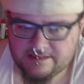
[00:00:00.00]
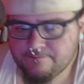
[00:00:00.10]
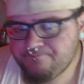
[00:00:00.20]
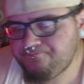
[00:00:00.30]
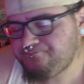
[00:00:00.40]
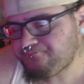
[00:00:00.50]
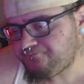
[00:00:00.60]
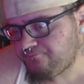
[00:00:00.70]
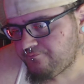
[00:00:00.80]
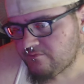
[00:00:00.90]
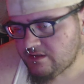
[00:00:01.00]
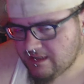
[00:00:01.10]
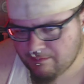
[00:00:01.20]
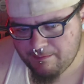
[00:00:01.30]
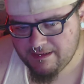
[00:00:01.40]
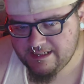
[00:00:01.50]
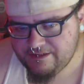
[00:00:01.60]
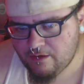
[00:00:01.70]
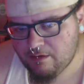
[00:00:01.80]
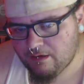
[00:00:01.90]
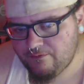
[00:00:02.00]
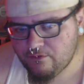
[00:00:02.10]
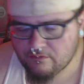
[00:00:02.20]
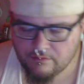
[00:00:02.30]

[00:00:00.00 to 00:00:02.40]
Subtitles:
my pinky toe and my right foot removed. Nasty